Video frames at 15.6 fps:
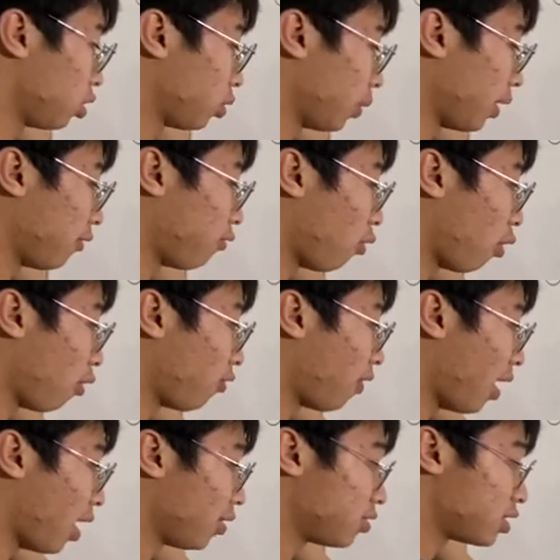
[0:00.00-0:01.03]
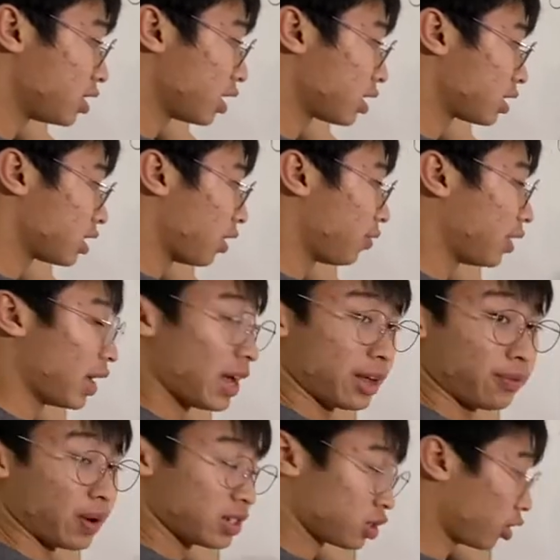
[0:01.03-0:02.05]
three, four, five, six, seven, eight, right?